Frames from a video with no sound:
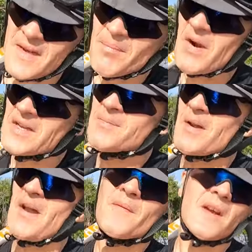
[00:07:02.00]
It's not
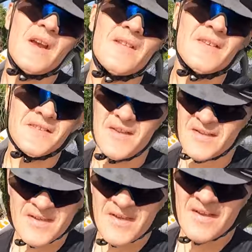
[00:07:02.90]
Prospect. I forget.
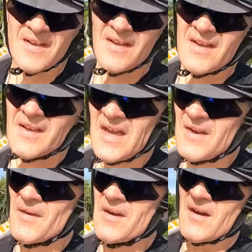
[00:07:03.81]
It's
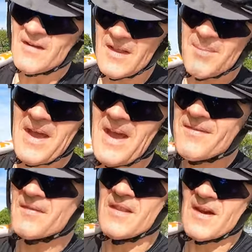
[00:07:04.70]
kind of a gnarly
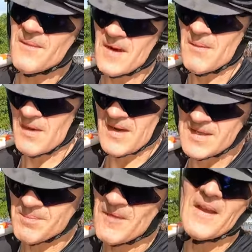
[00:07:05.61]
path through there. I forget what it
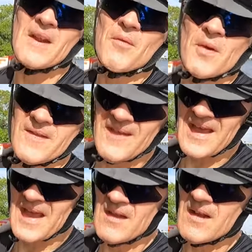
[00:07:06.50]
is, but they never ridden
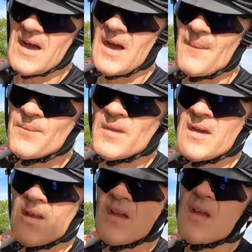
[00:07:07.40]
that.
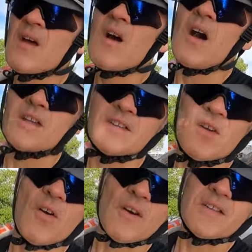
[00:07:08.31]

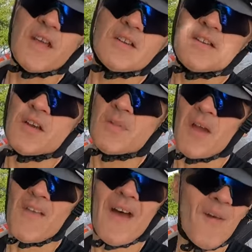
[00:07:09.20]
Austin Horse actually took
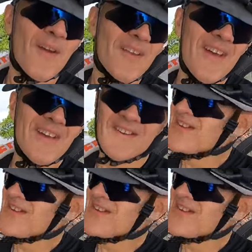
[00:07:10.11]
me on that one day.